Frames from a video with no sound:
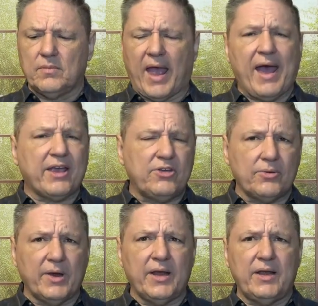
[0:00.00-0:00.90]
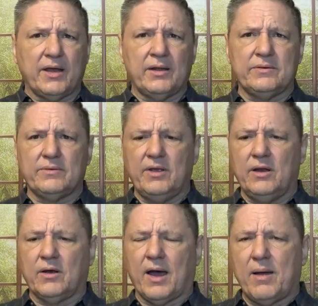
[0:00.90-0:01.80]
accurate, and,
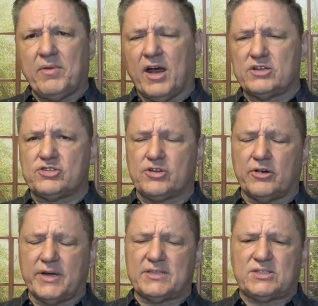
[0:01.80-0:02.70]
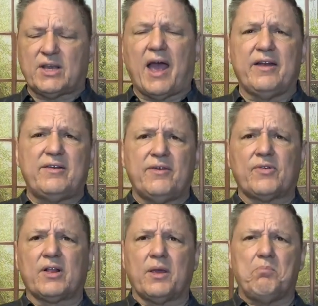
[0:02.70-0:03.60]
you know, I'm not sure it's scientifically